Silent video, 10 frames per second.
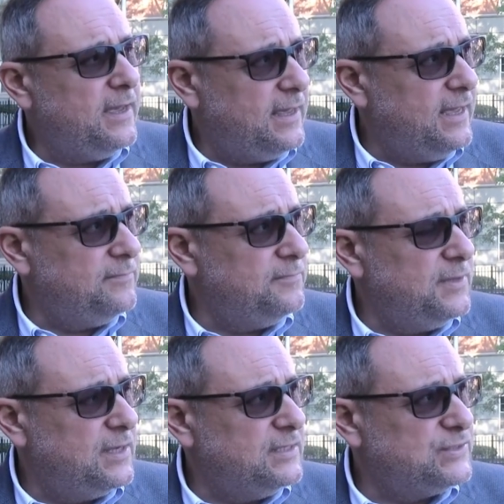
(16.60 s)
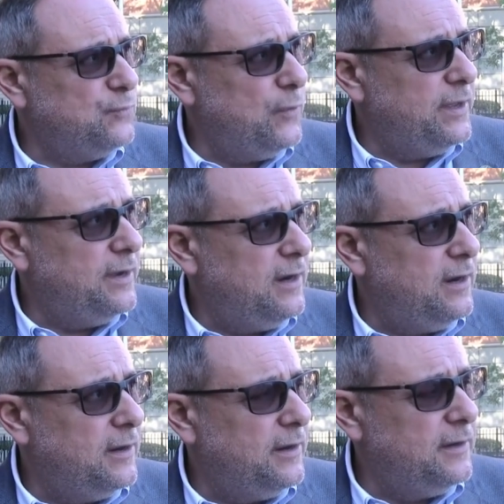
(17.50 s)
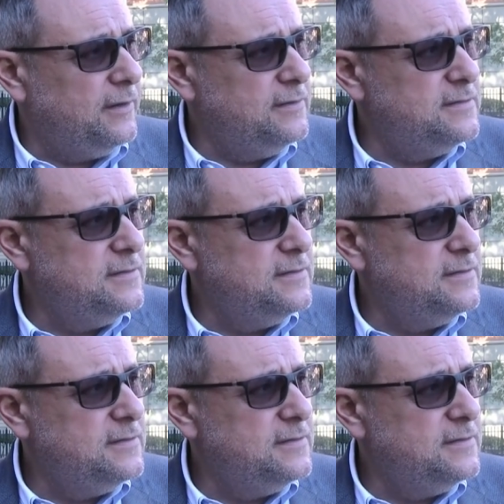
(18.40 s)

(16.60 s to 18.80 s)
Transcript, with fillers: Again, because we are,